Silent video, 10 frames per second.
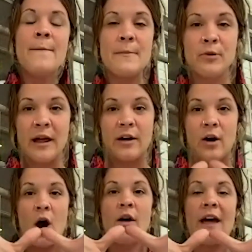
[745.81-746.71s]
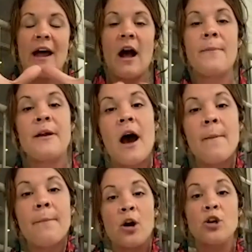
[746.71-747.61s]
people that are on that up and
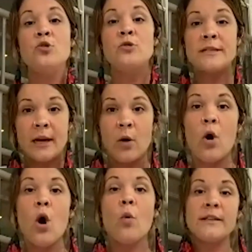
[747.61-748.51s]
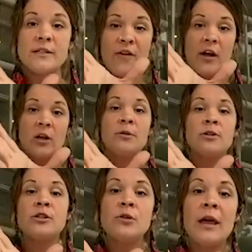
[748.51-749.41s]
up are using what's
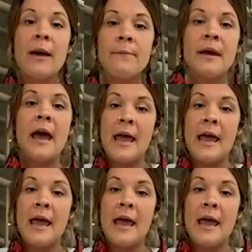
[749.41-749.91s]
available to them